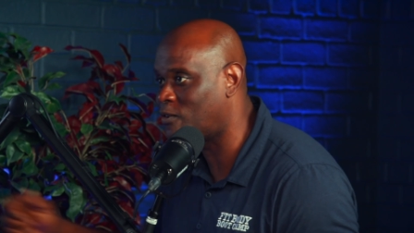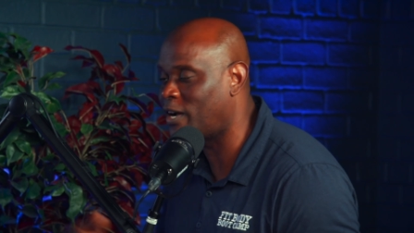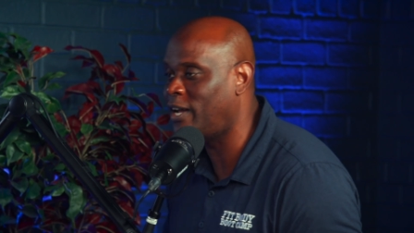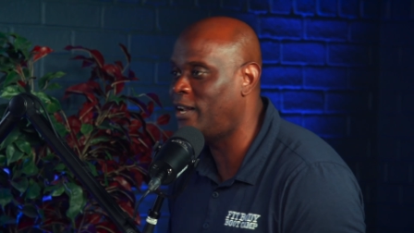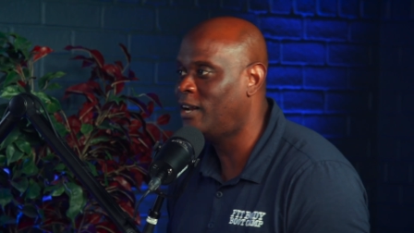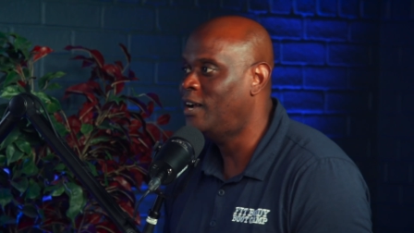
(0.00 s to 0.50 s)

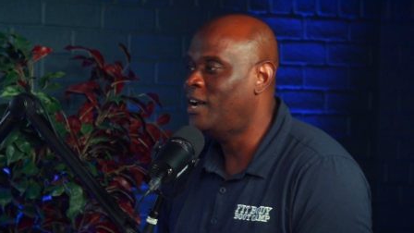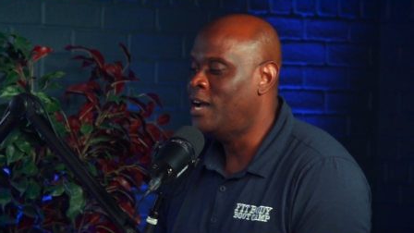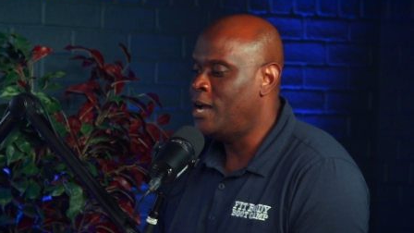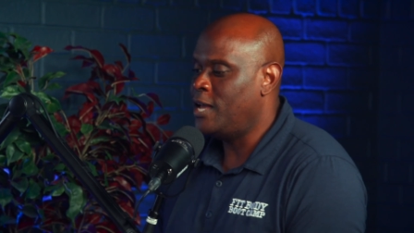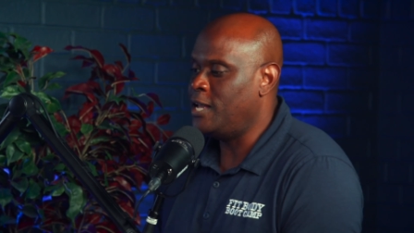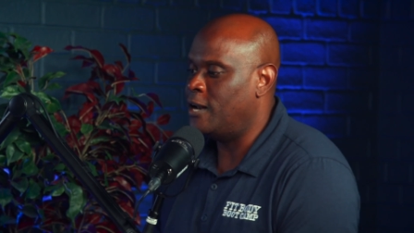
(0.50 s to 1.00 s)
right?
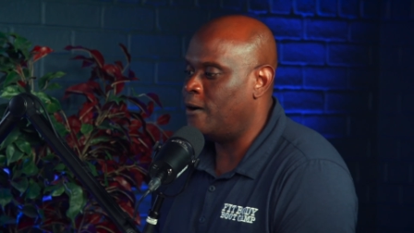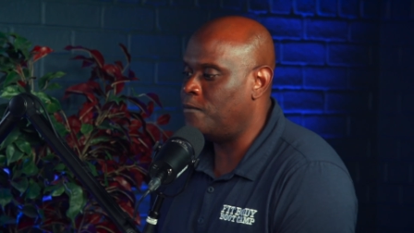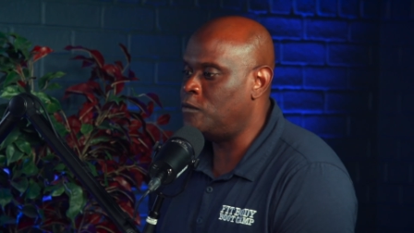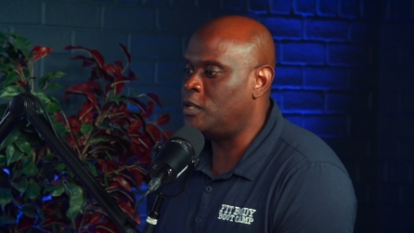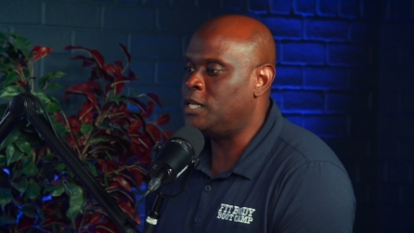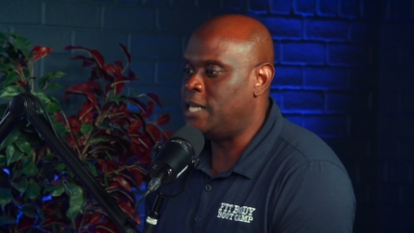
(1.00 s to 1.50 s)
you know,
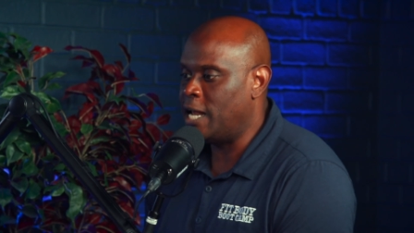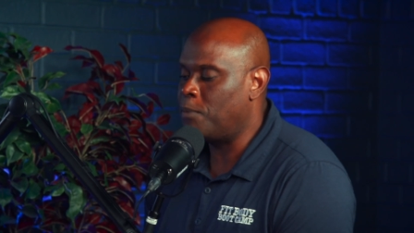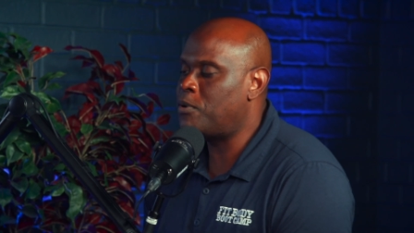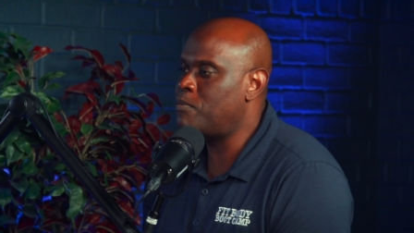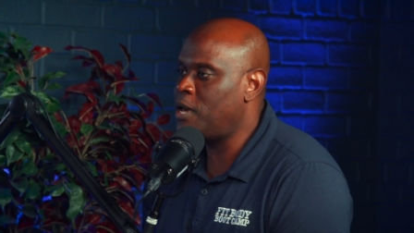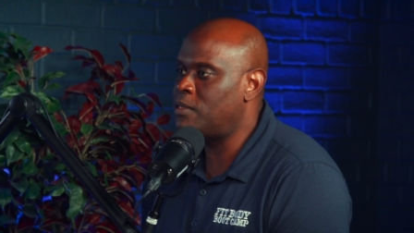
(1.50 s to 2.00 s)
get
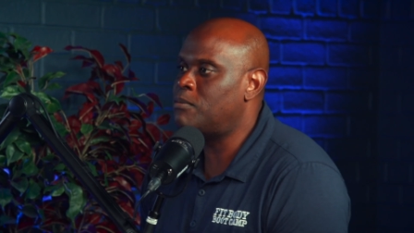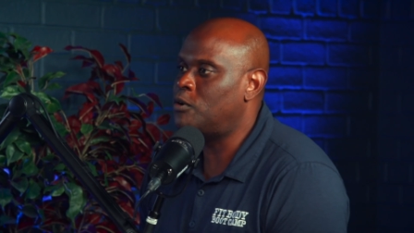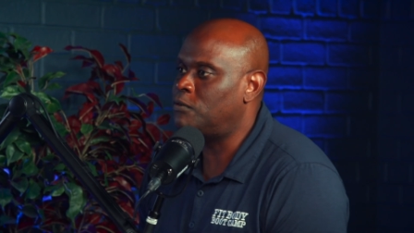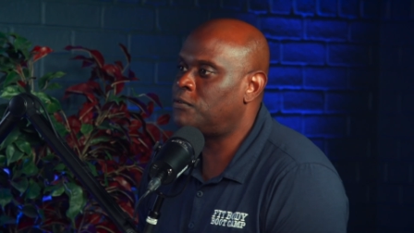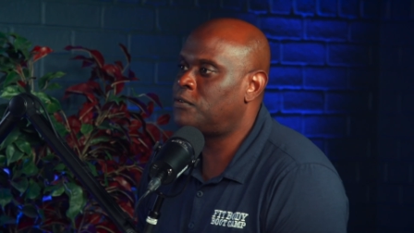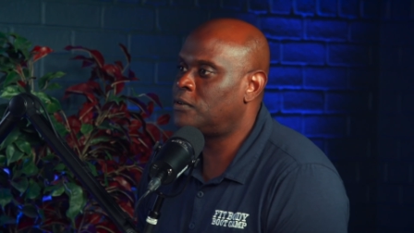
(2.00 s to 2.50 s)
up and make the
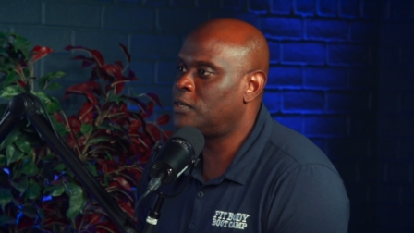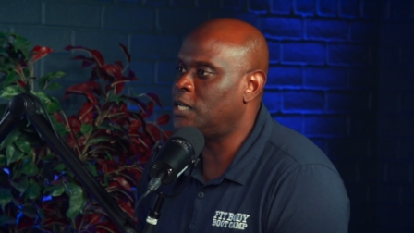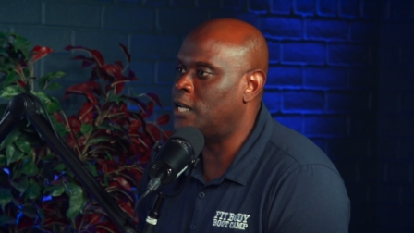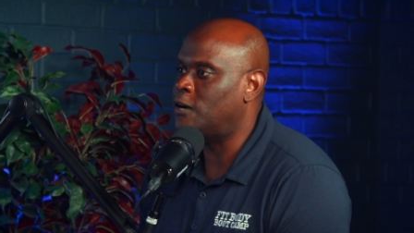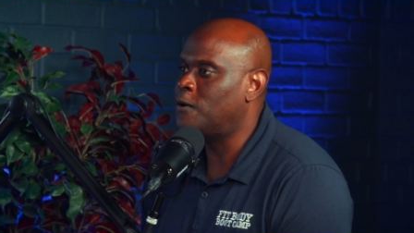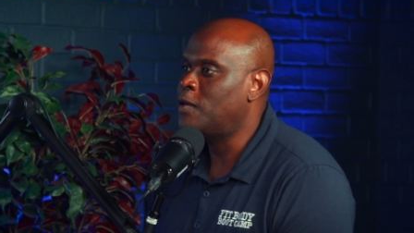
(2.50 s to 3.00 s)
move.
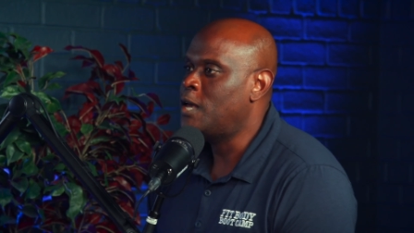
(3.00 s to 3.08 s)
You know,